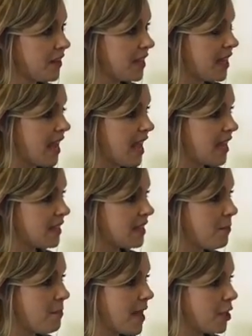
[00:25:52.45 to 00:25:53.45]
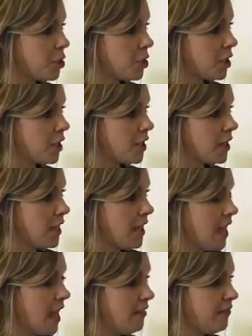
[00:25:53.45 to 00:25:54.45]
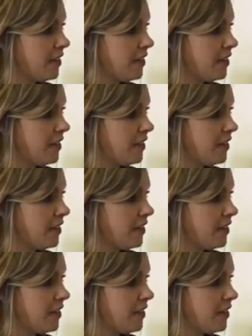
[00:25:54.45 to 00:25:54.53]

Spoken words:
and the measure of